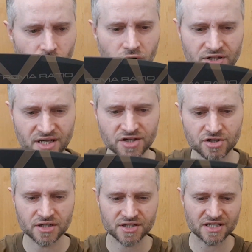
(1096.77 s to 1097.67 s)
or it's
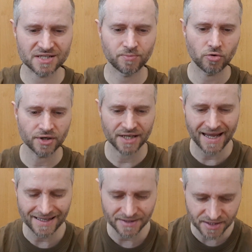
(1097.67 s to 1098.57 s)
actually
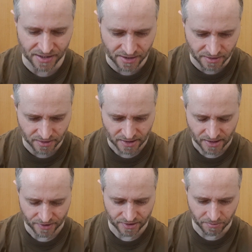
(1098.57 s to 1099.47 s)
6.18
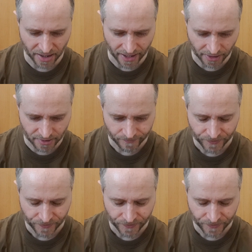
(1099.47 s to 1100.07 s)
the blade.